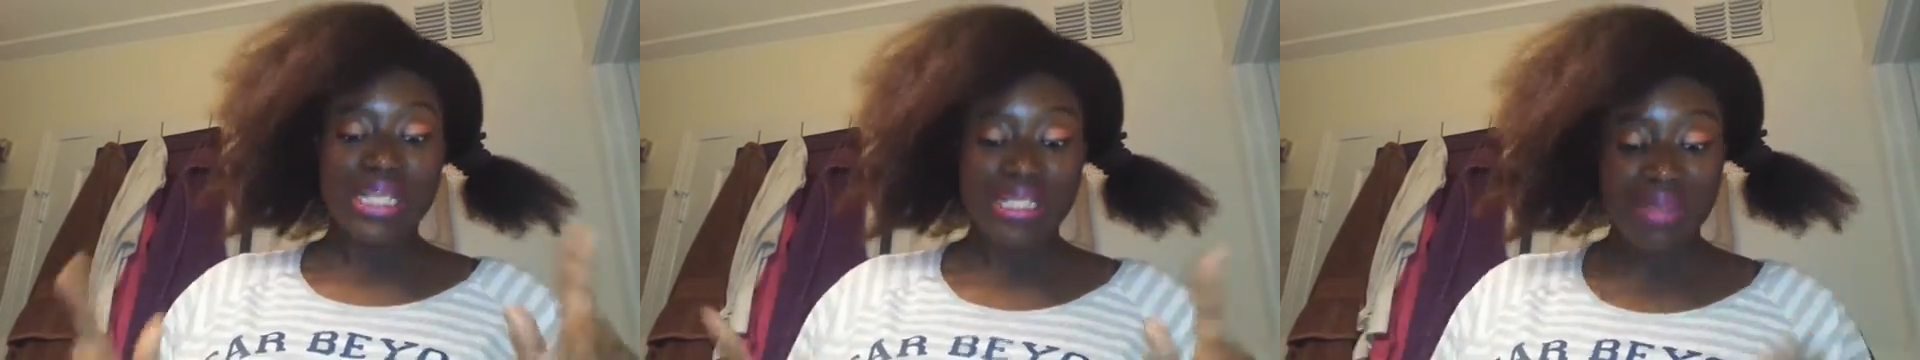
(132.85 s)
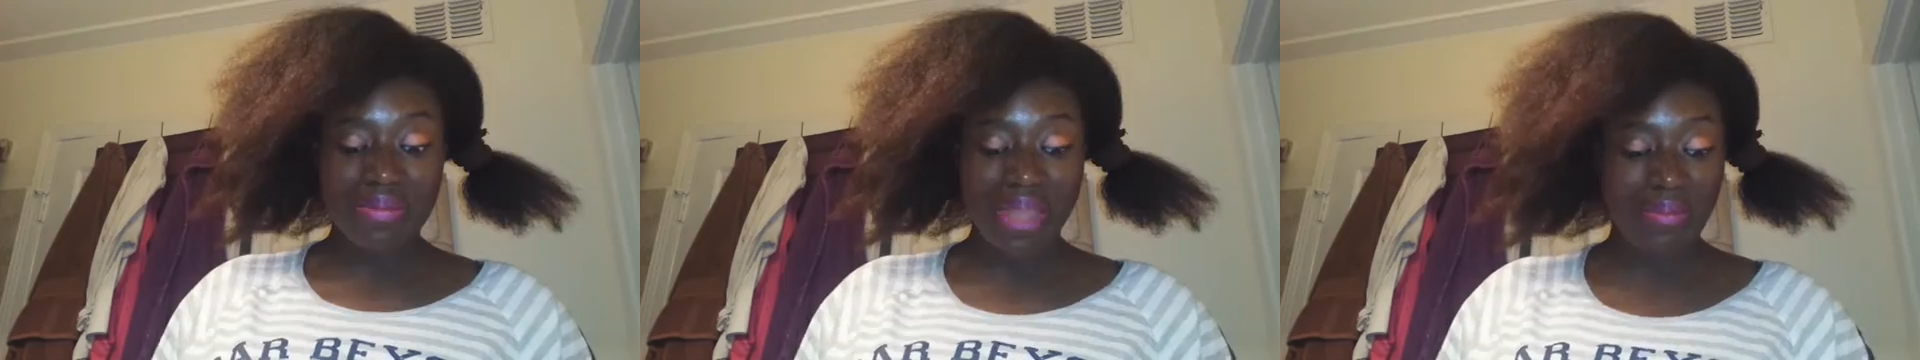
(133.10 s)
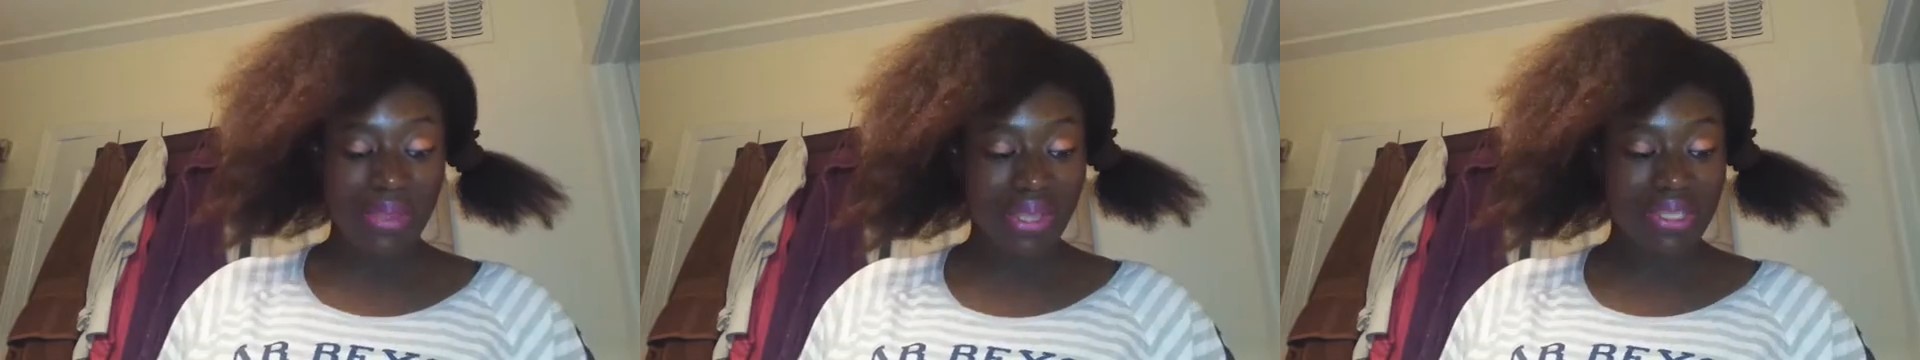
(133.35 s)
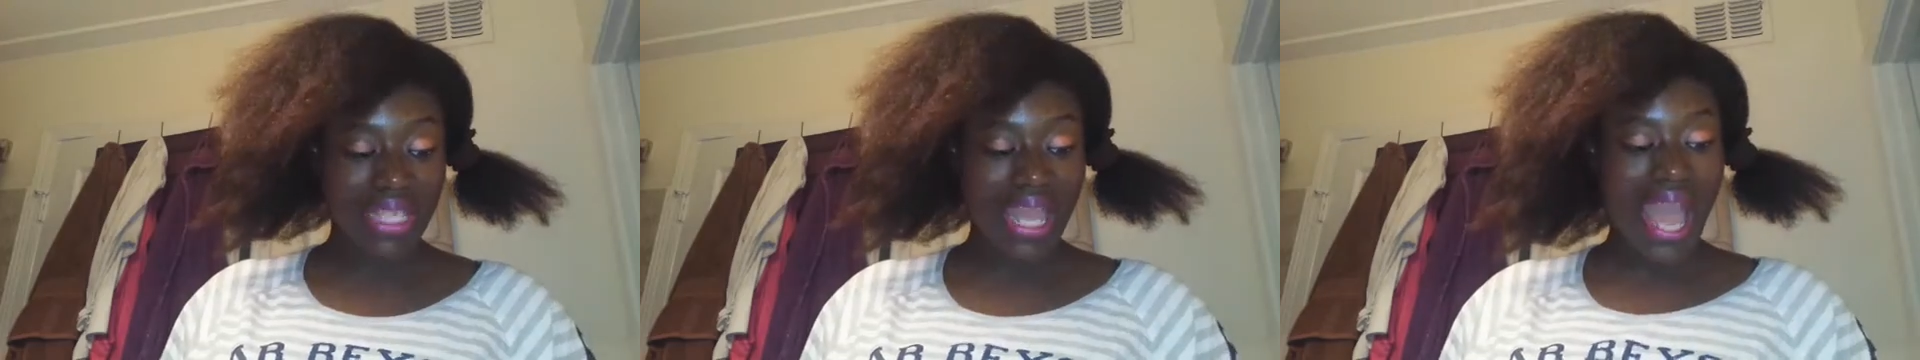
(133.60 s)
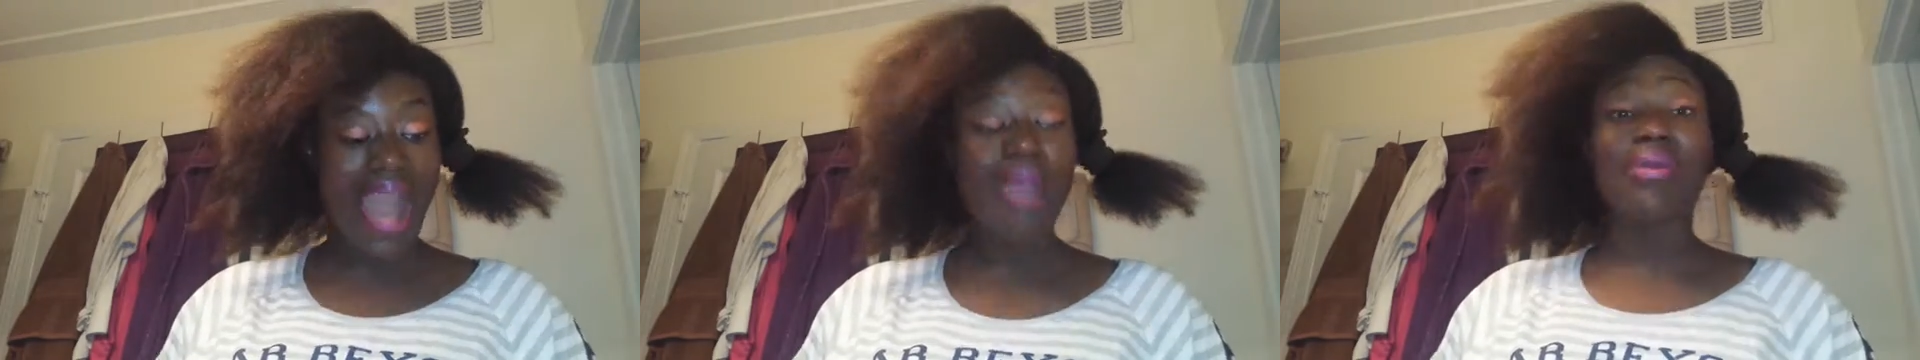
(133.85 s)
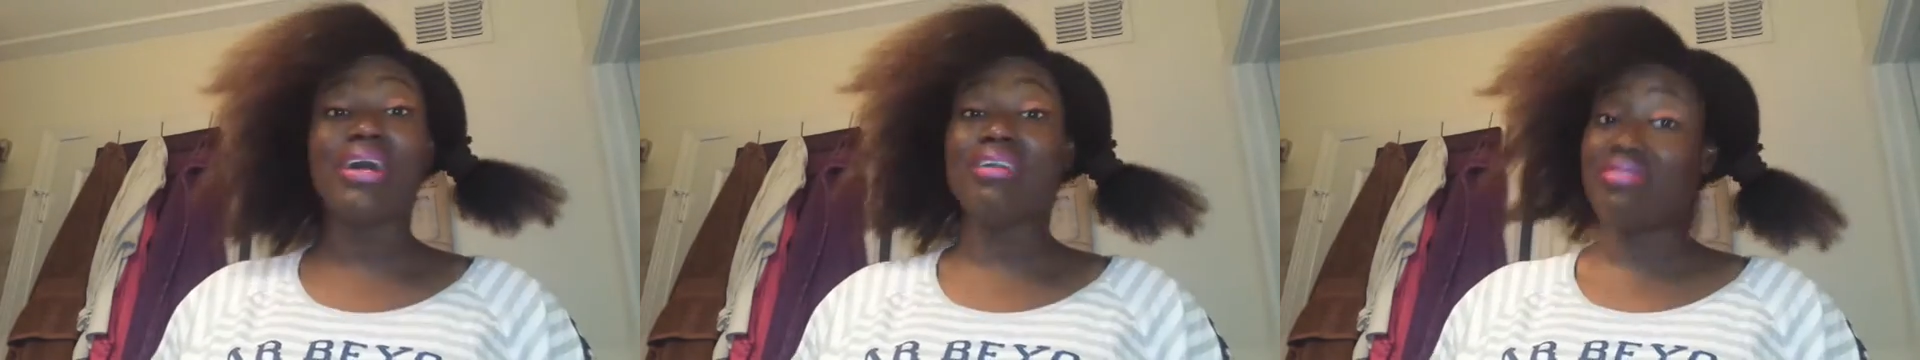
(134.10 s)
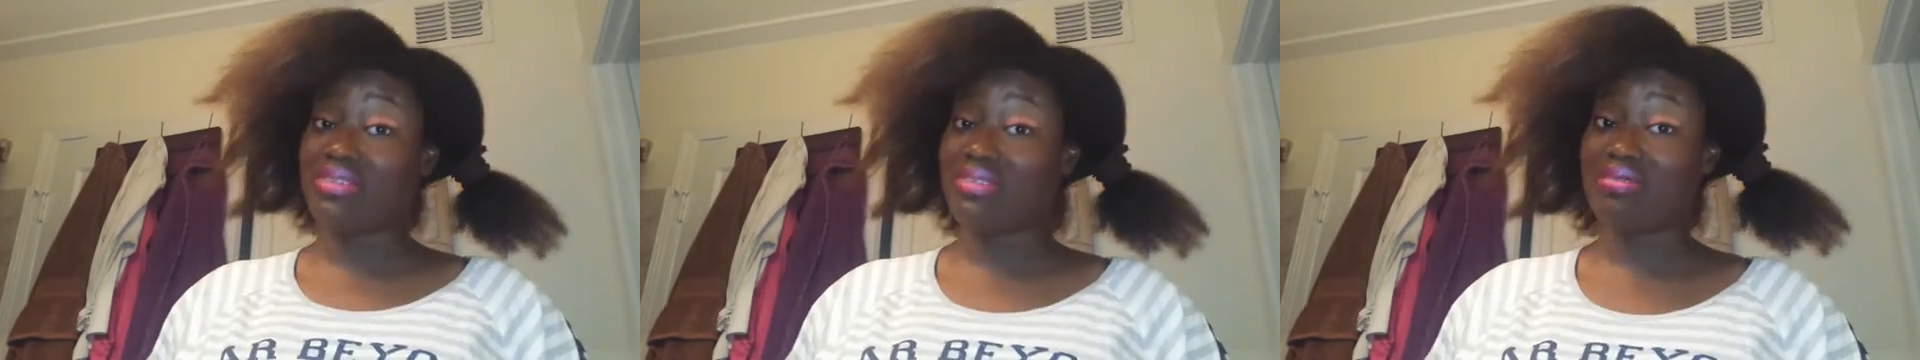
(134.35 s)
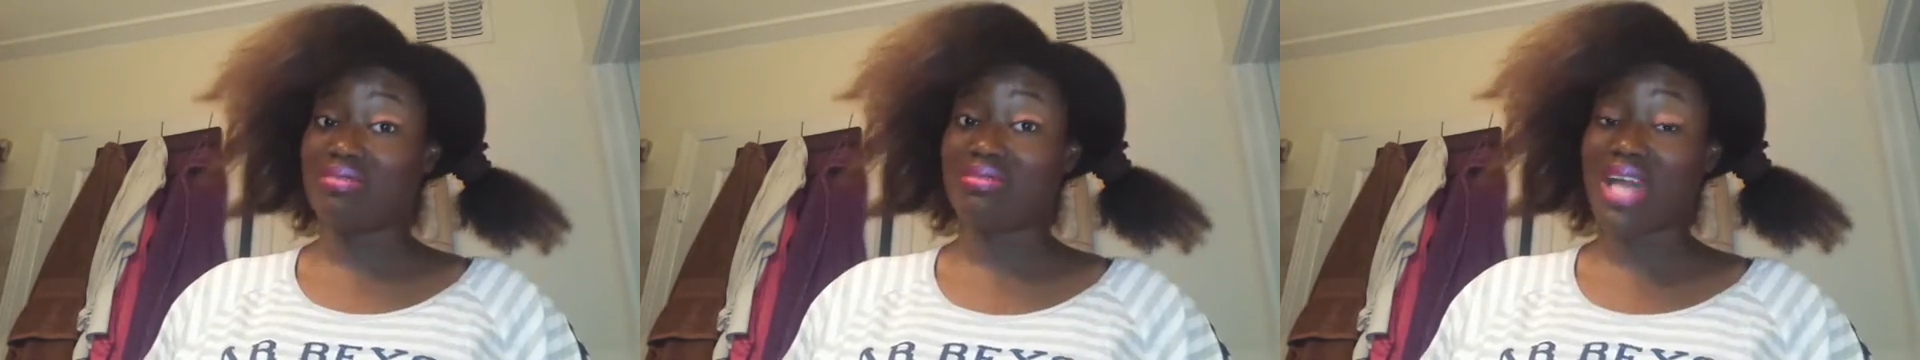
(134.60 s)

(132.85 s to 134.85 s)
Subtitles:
So I'm not big on that. However,